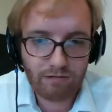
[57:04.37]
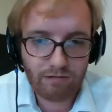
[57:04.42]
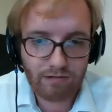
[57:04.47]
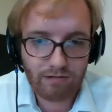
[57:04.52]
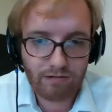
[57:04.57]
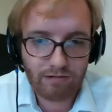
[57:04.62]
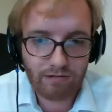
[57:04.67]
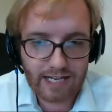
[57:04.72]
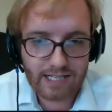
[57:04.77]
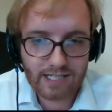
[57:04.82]

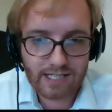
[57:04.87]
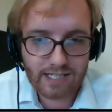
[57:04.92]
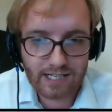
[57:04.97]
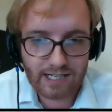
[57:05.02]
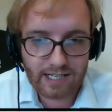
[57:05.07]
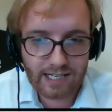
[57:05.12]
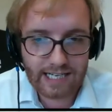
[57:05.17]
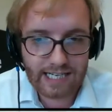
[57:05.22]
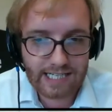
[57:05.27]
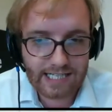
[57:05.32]

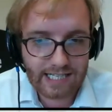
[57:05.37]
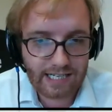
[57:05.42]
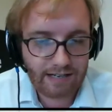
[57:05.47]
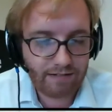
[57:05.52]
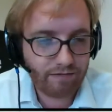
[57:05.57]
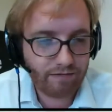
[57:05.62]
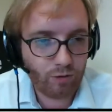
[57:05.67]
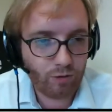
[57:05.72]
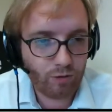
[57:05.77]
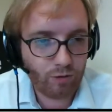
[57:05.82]
Reinvented, Leading
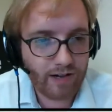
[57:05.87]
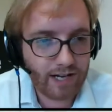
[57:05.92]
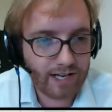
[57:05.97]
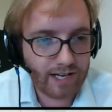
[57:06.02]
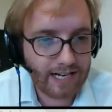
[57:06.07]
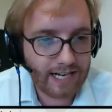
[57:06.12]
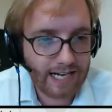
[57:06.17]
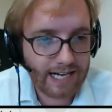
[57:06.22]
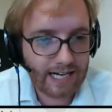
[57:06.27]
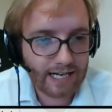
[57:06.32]
for
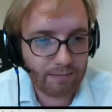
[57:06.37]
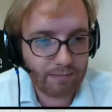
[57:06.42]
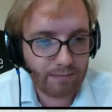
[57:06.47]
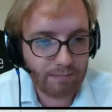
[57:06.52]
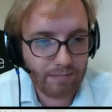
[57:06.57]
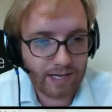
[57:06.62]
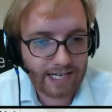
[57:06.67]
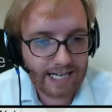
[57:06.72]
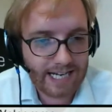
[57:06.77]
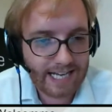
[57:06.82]
Fun and
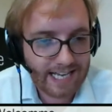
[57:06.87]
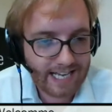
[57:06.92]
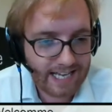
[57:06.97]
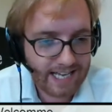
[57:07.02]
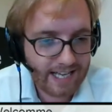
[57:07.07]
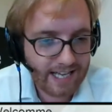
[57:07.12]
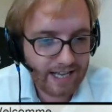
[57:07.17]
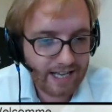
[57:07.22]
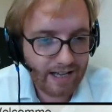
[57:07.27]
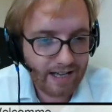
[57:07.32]
Money.
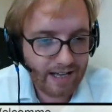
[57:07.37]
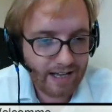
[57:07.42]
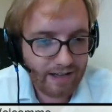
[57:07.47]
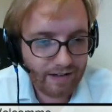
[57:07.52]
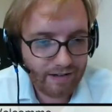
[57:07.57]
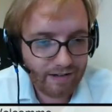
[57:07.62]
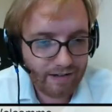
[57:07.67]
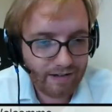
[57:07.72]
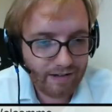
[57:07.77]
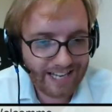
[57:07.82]

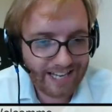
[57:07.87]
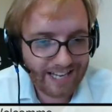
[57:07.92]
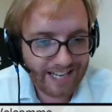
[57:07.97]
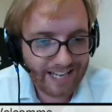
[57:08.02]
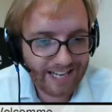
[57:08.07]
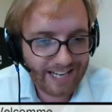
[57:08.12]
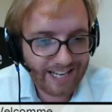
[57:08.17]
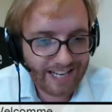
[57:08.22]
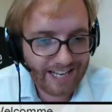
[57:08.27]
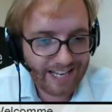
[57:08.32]
Thank
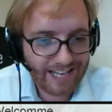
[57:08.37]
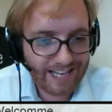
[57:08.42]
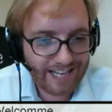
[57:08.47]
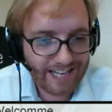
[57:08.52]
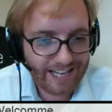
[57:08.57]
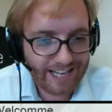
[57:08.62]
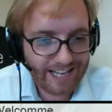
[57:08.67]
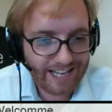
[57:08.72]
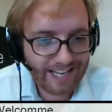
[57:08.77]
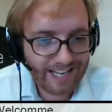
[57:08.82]
you,
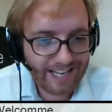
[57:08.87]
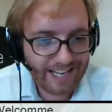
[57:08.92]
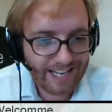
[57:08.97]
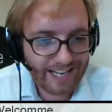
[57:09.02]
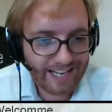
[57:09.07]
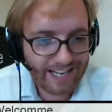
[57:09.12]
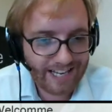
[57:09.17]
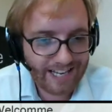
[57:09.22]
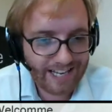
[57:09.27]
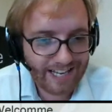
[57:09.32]
Katrina.
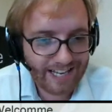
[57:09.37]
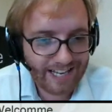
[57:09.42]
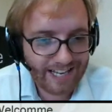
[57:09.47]
Thank you, Alan.